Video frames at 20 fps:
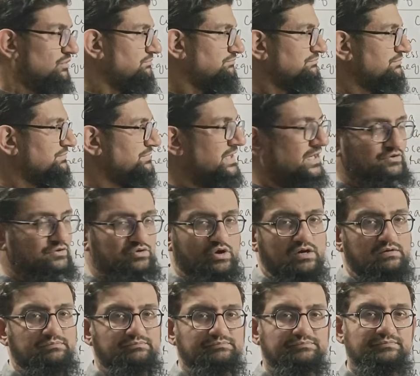So
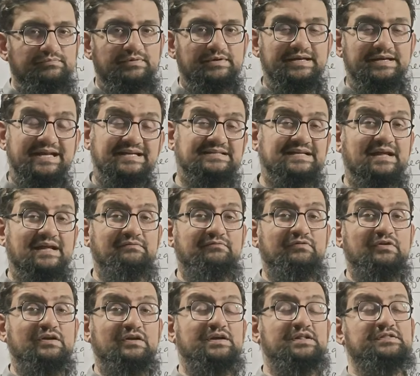that's all. Next
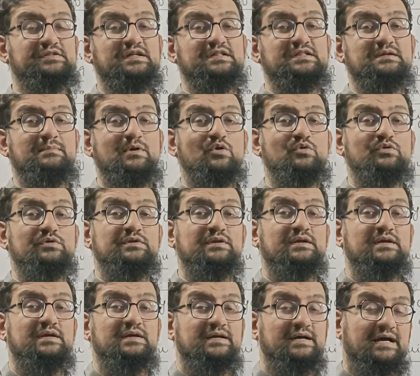time we will discuss
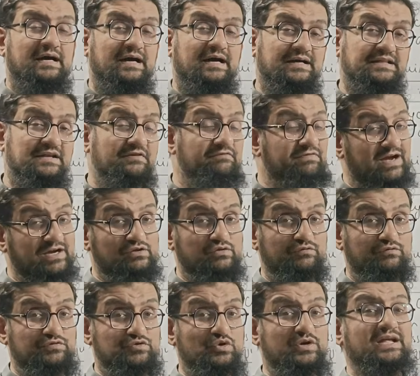about the
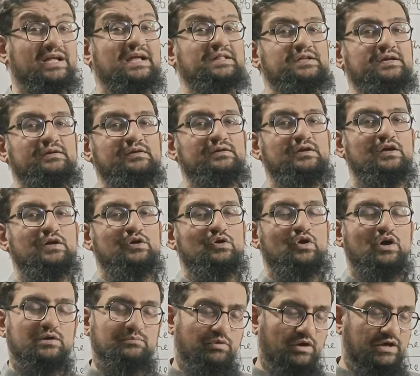effects of uric acid
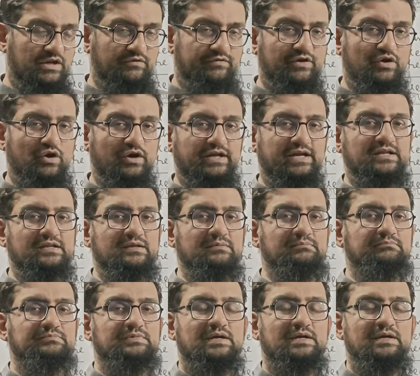on body of an
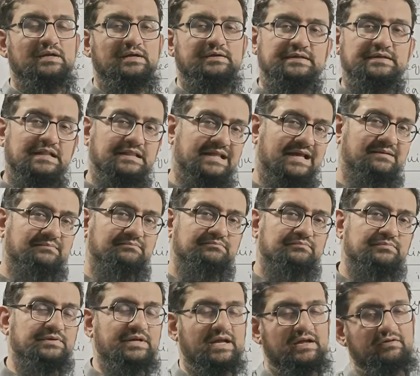organism. Till
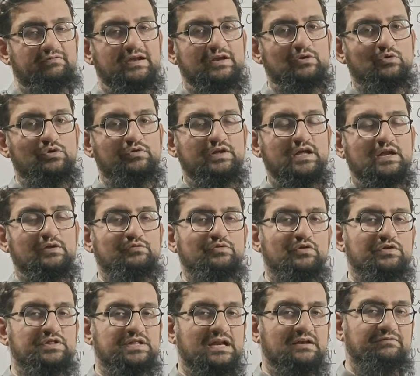then, take very good
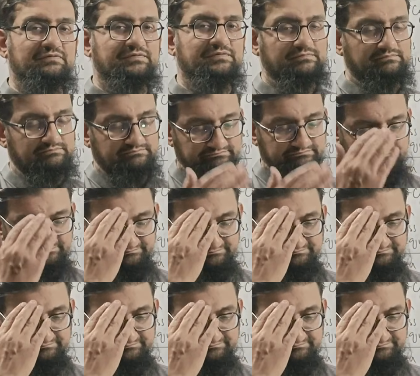care of yourself.